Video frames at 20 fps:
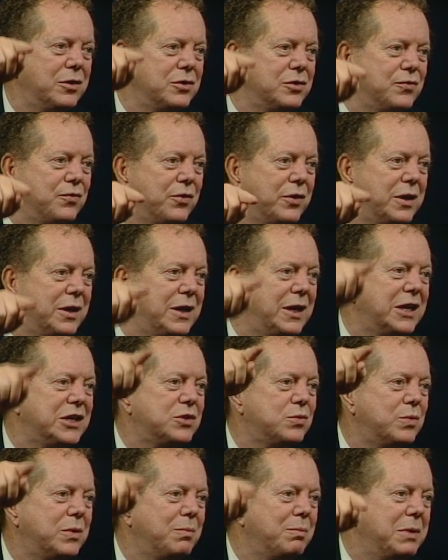leaders for the
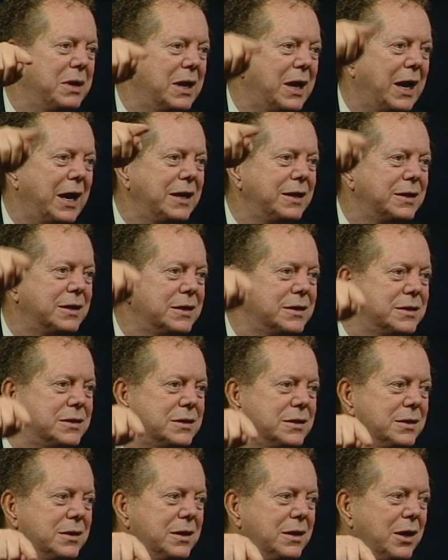next one behind us.
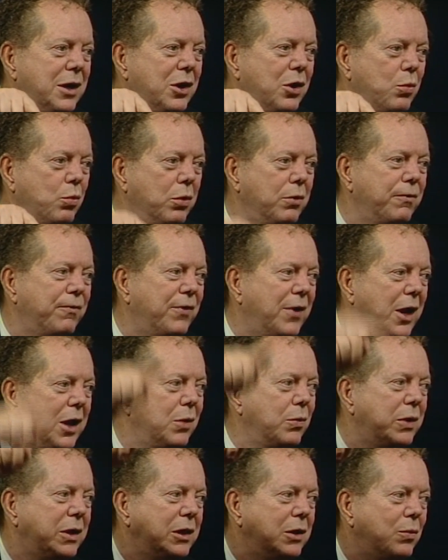We're
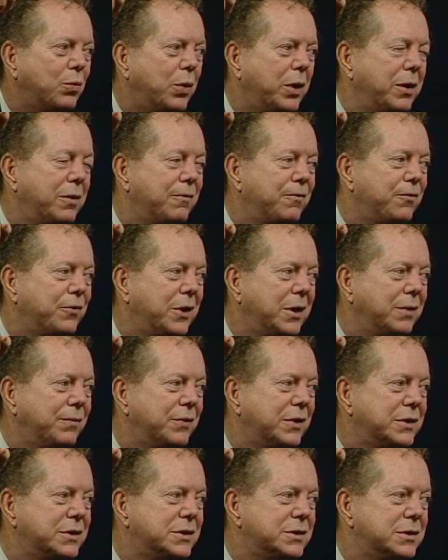following the one in
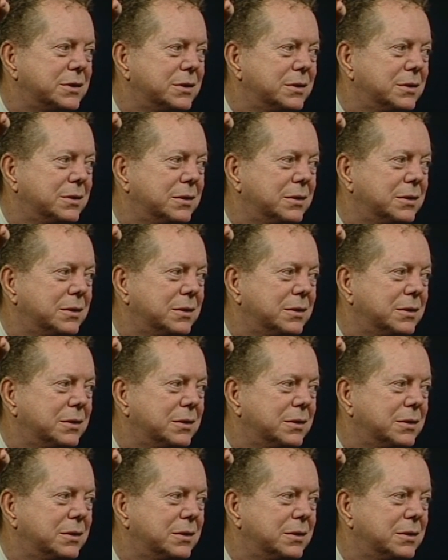front of us